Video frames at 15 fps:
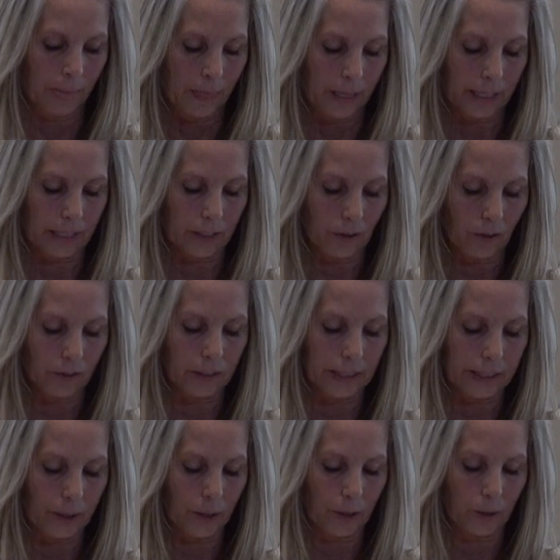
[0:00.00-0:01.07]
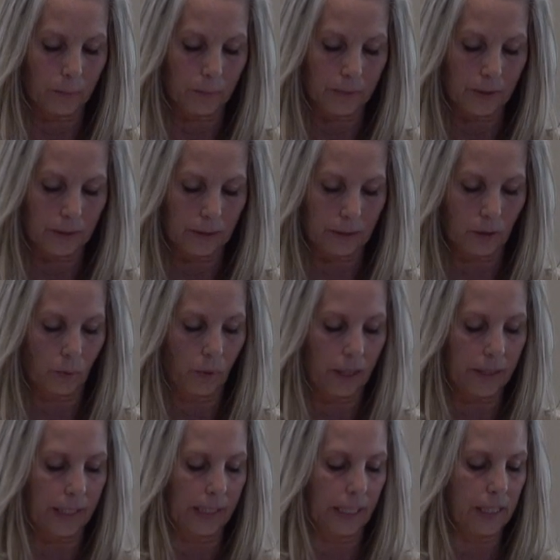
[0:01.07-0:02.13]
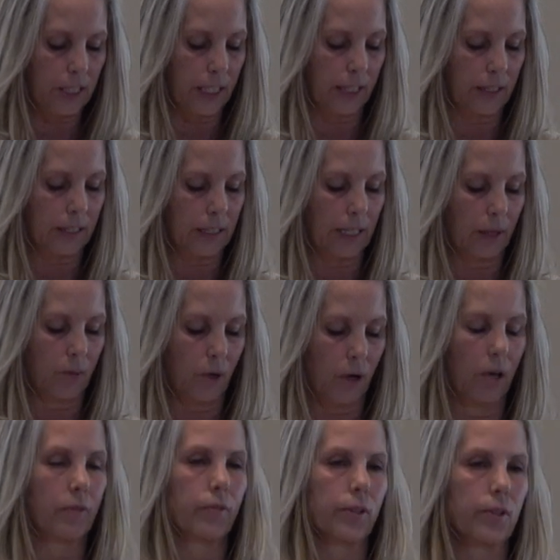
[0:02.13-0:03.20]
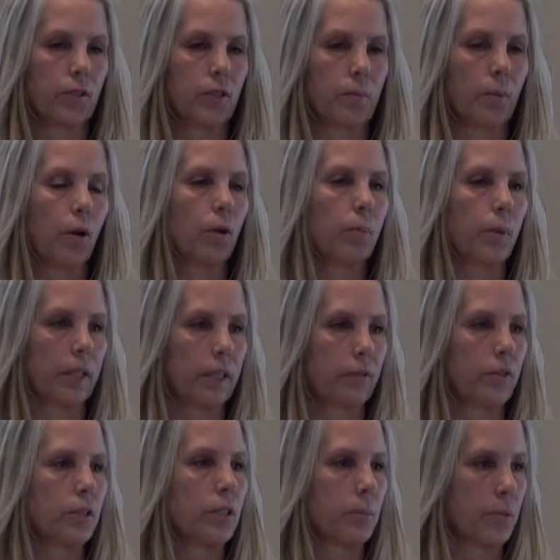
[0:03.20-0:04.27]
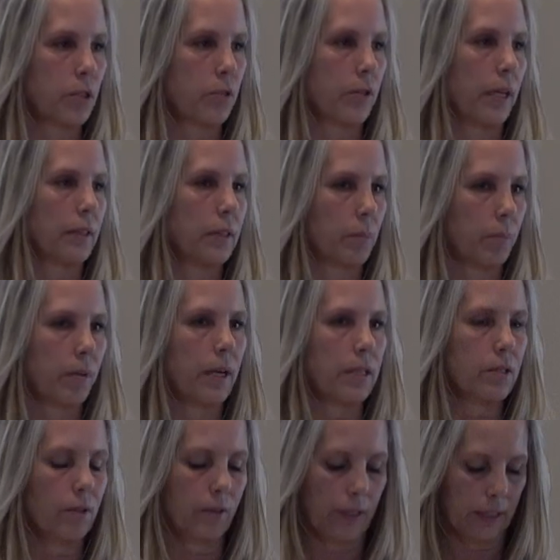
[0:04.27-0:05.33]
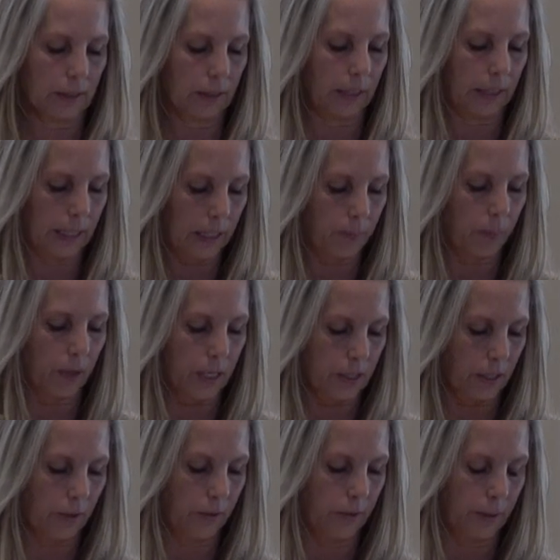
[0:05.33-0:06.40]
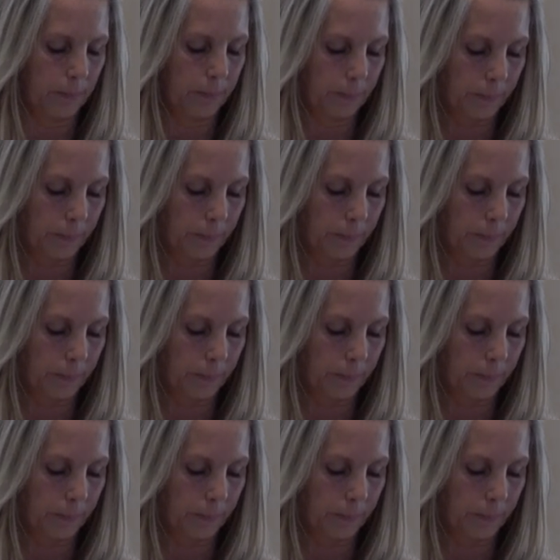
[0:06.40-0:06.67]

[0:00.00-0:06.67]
I can only hope that the one thing I shared today will offer you some hope or give you some strength to press on and keep pressing on.